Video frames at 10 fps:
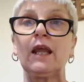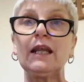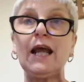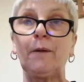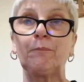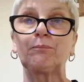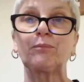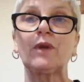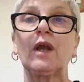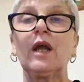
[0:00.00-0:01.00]
Now,
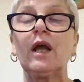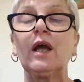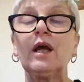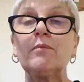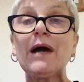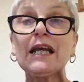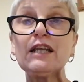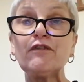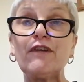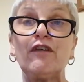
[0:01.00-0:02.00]
back in
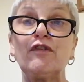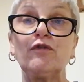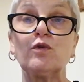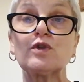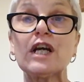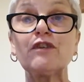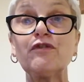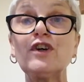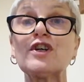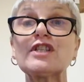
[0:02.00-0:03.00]
the fairy fort, at
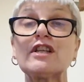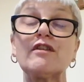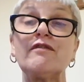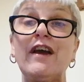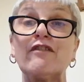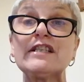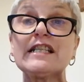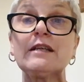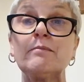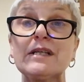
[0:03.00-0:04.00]
first the fairies
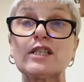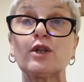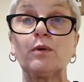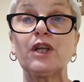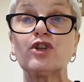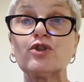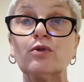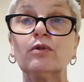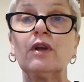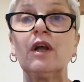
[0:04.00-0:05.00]
didn't miss the queen at
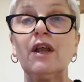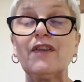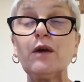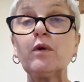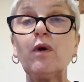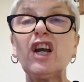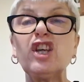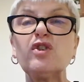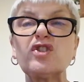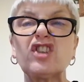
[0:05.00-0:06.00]
all. They were quite
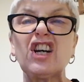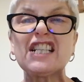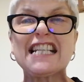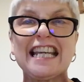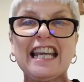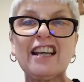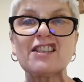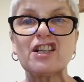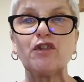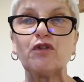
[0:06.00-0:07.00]
used to her taking
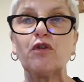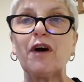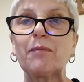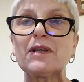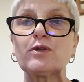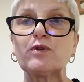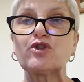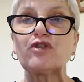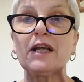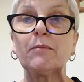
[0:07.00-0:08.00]
herself off up into a
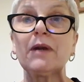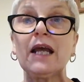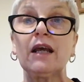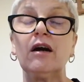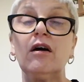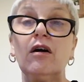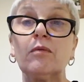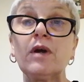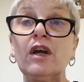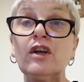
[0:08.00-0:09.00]
tree and playing her
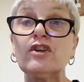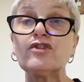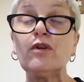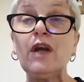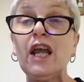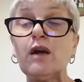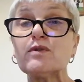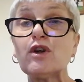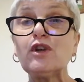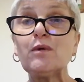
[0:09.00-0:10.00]
harp, so it
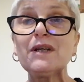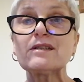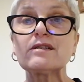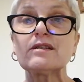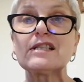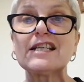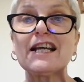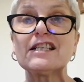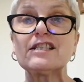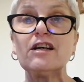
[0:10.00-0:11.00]
was only when it started to
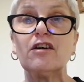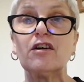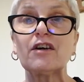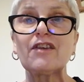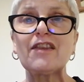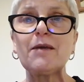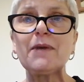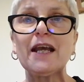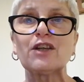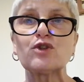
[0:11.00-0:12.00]
get dark that they
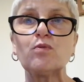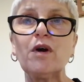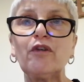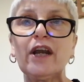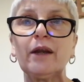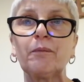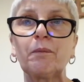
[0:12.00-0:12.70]
began to worry.